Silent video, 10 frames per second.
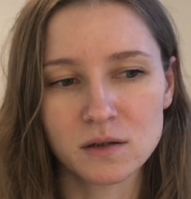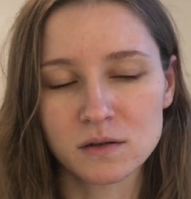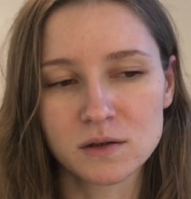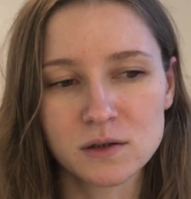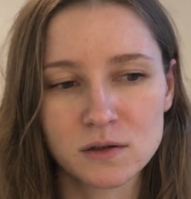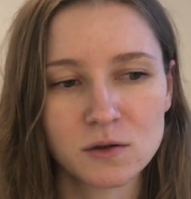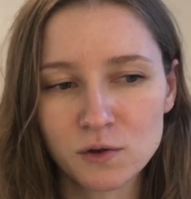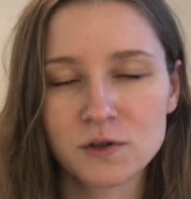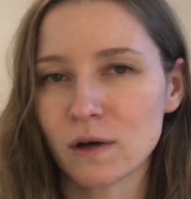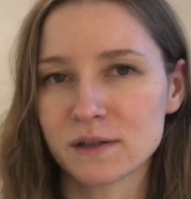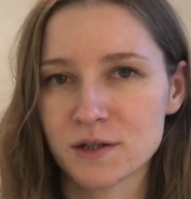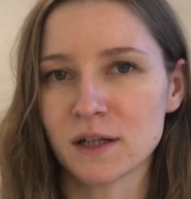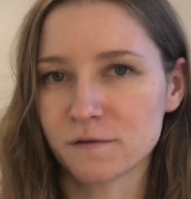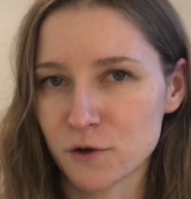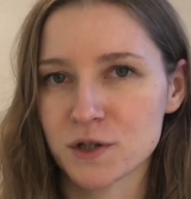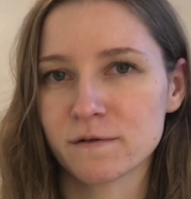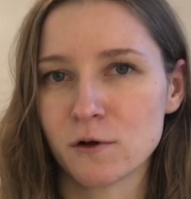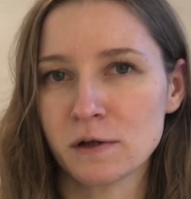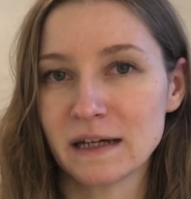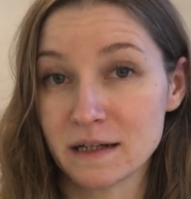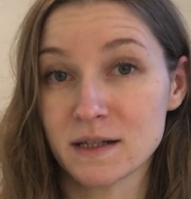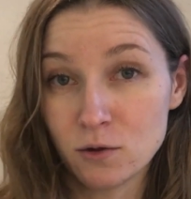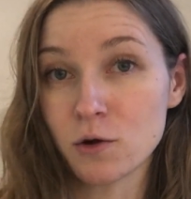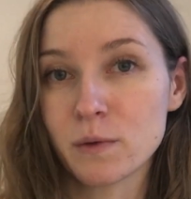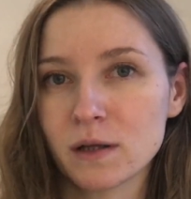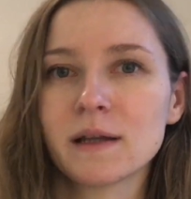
mm, good to understand first of all that it's normal